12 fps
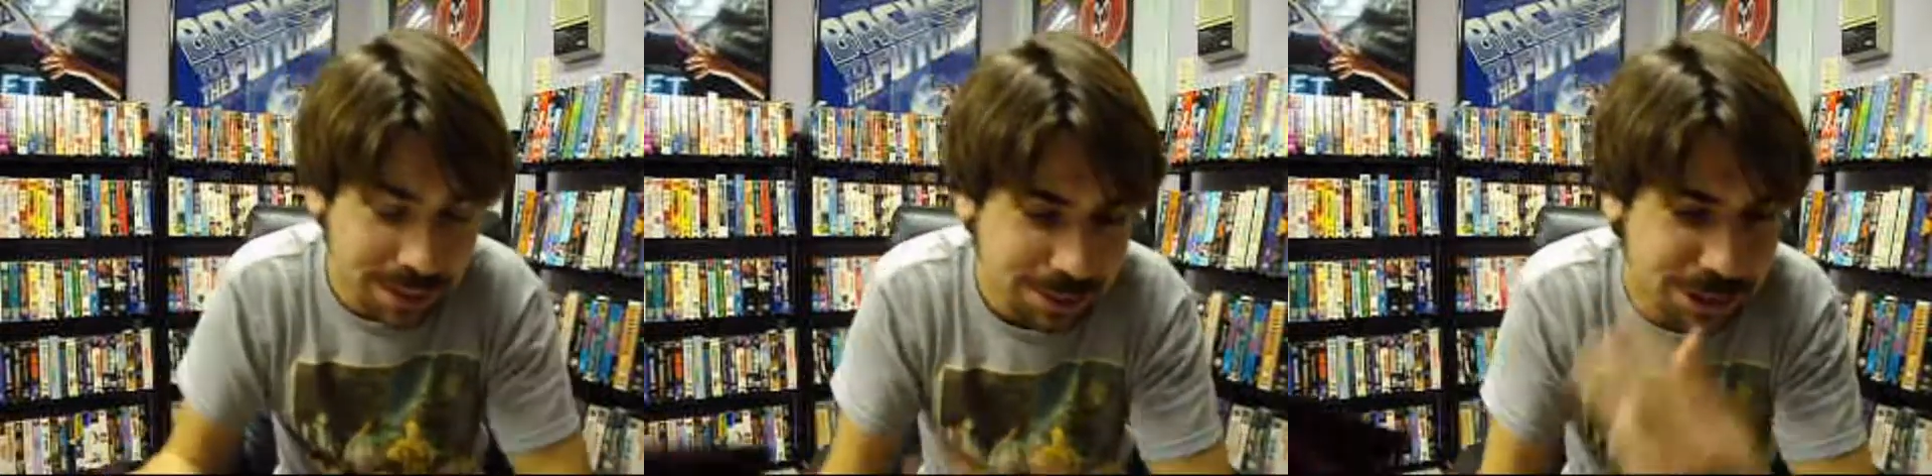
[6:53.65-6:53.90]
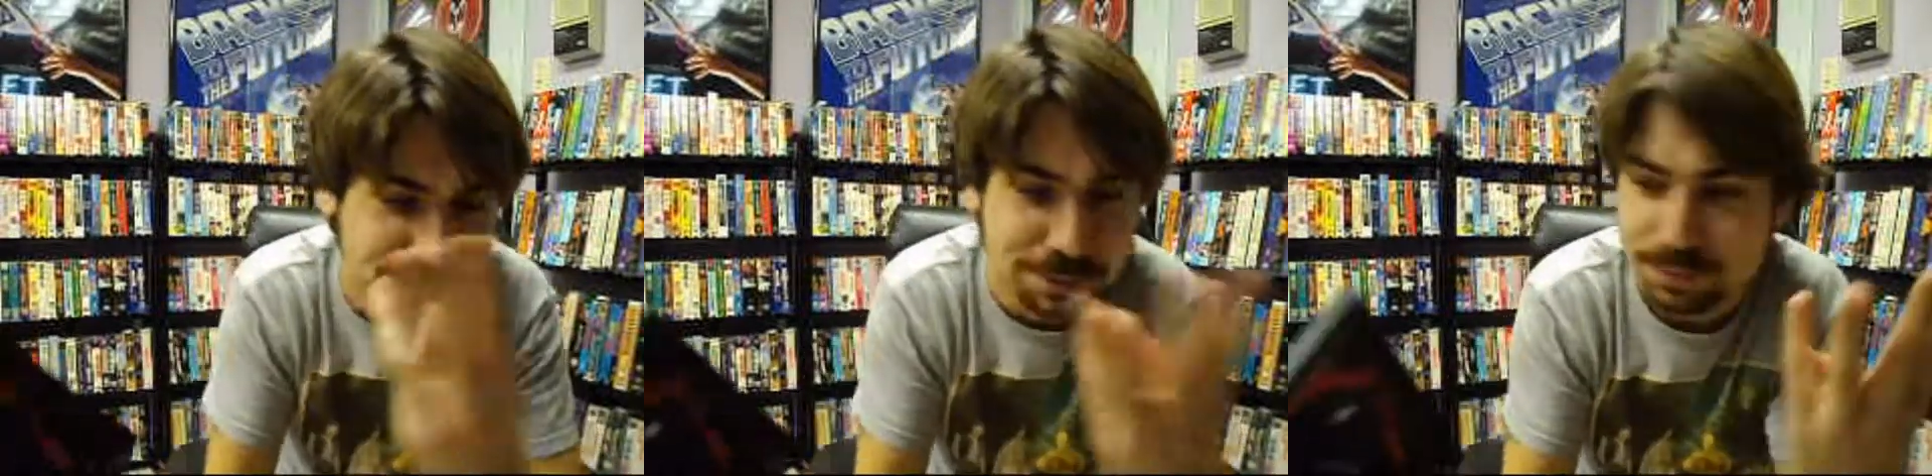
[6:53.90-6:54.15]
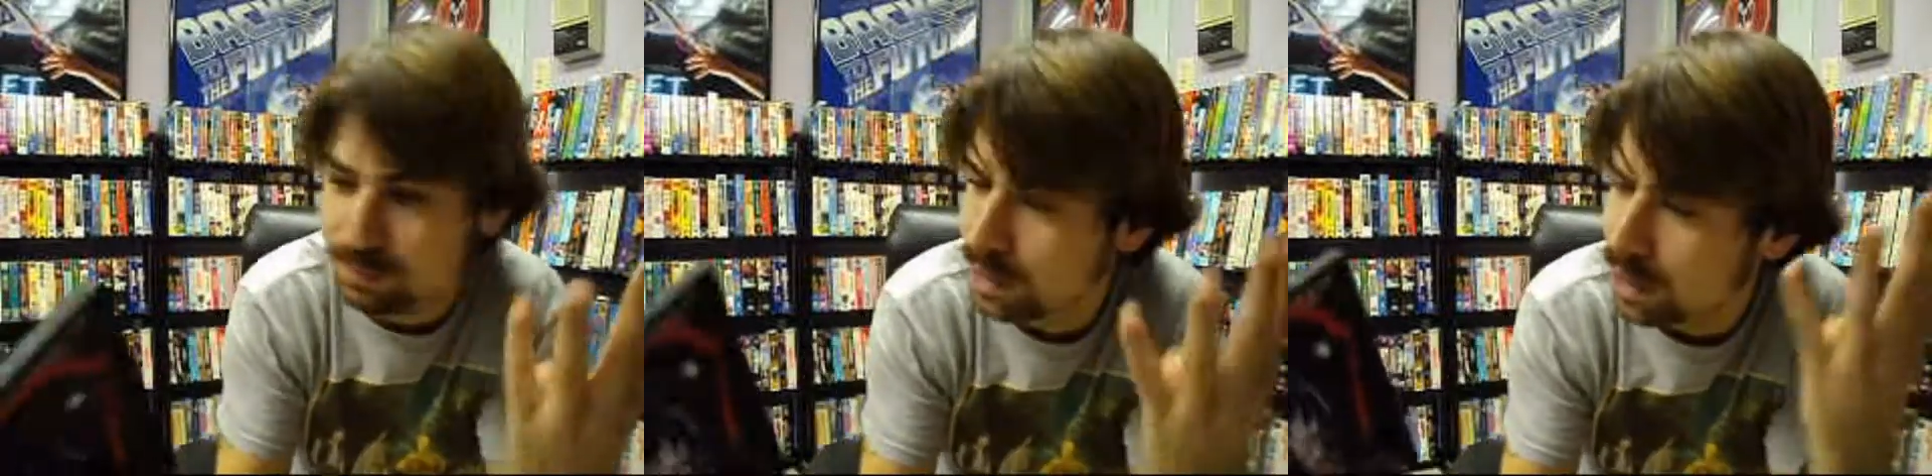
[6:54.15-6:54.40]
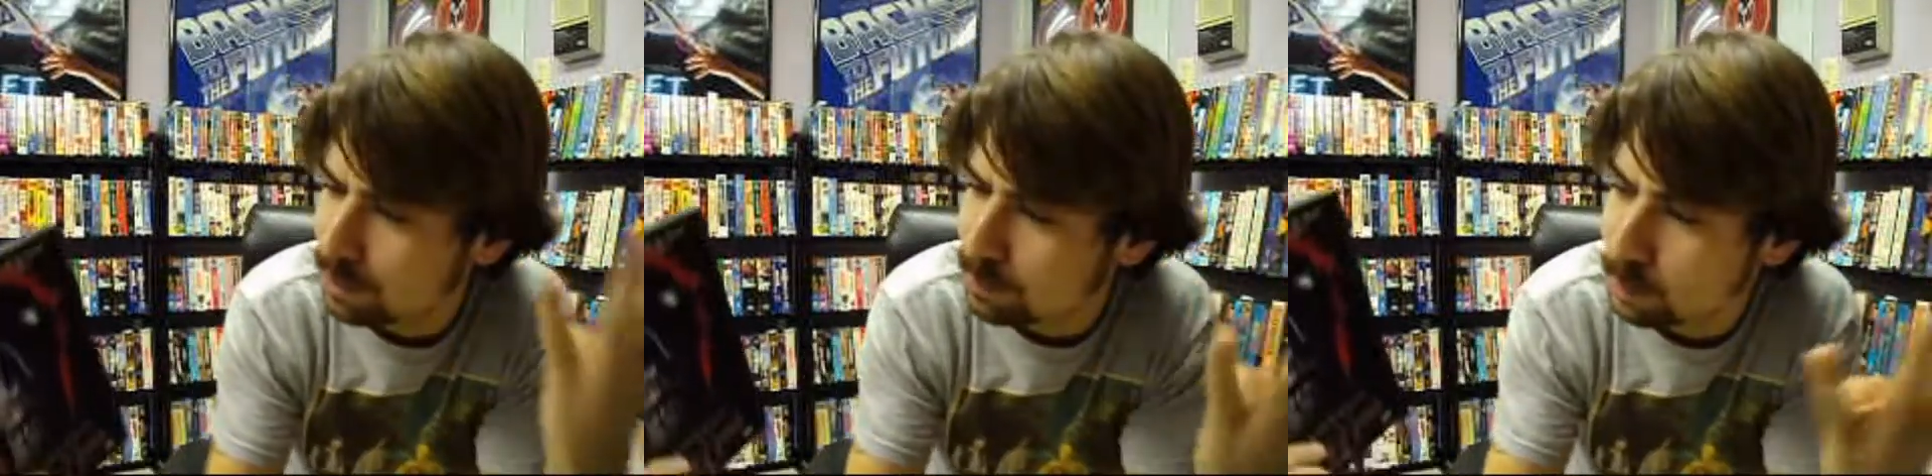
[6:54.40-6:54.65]
There's
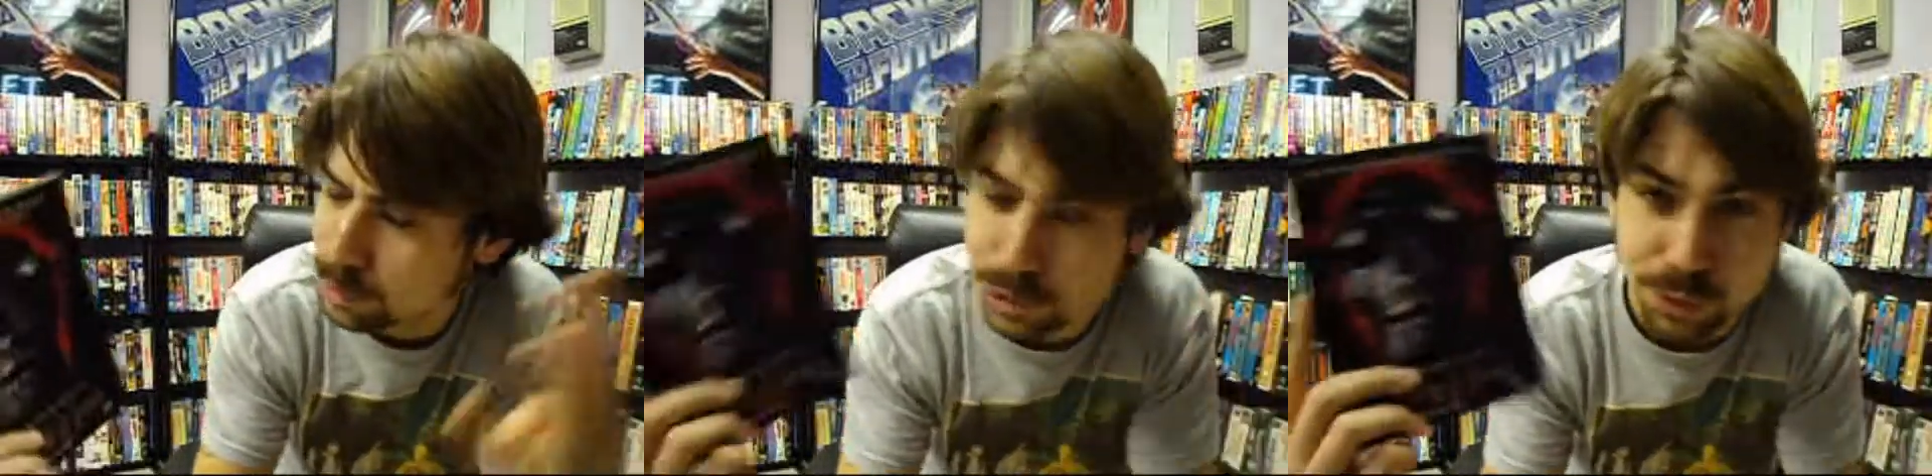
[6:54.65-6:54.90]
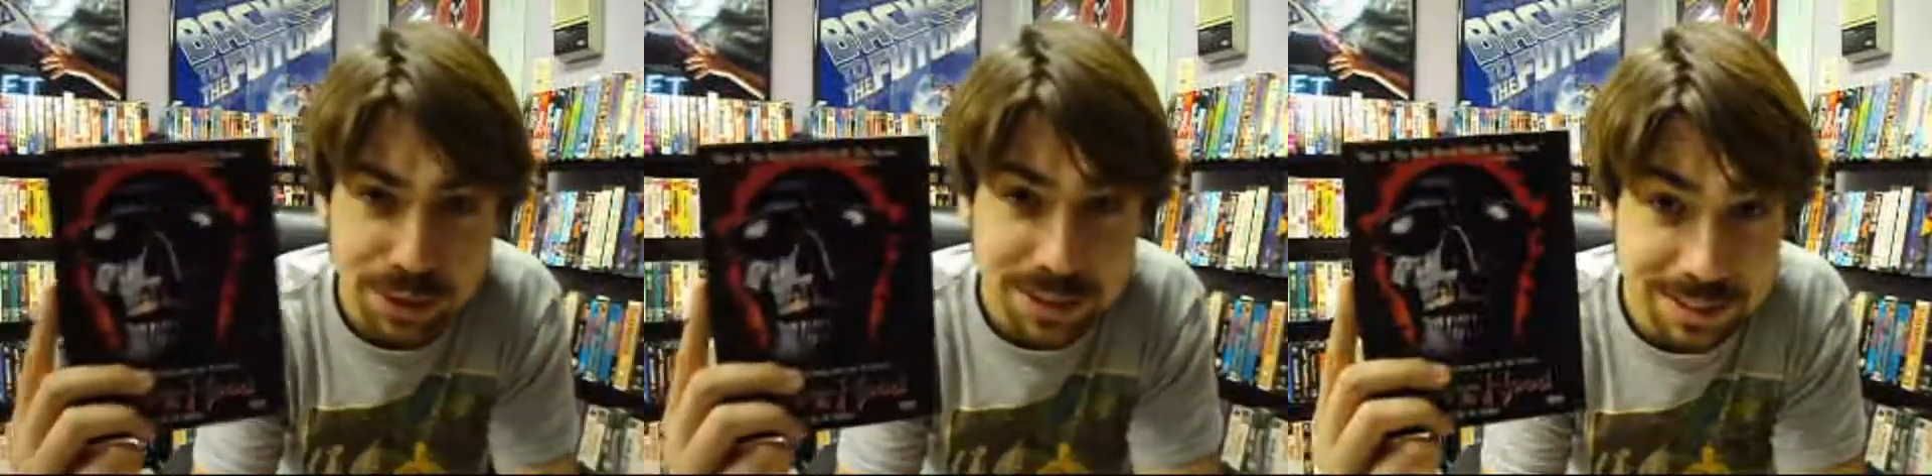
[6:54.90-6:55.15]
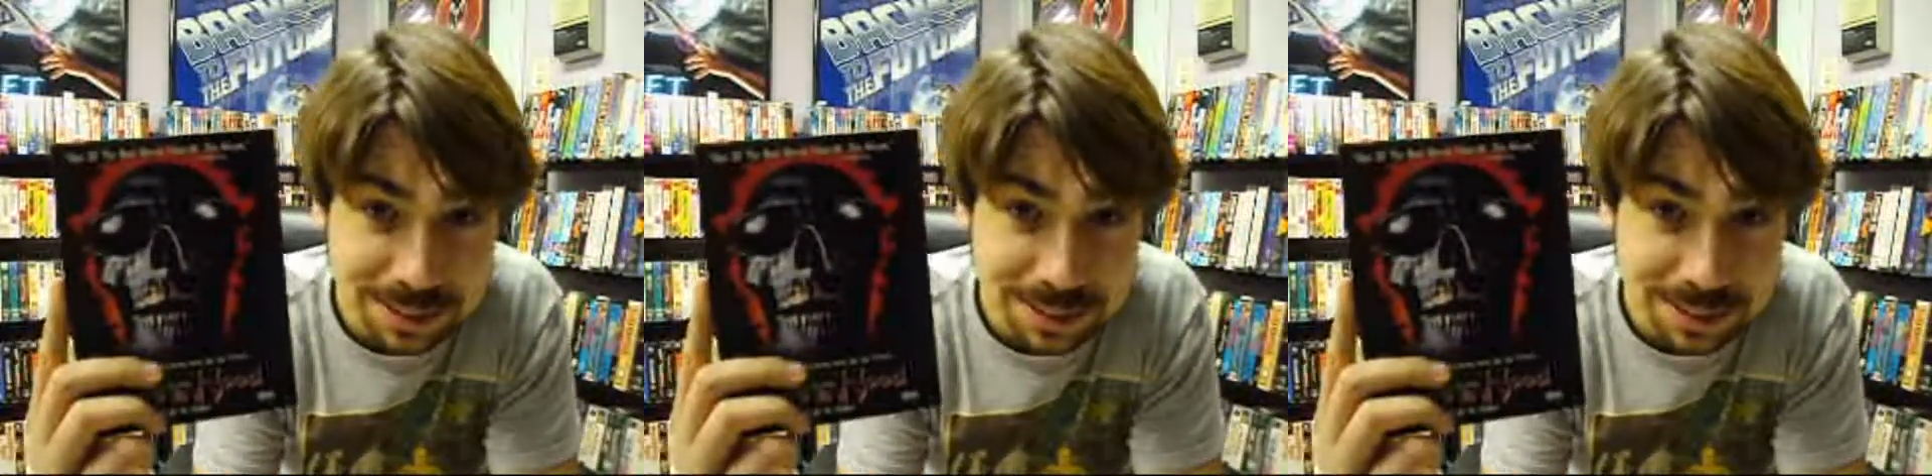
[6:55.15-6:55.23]
4 stories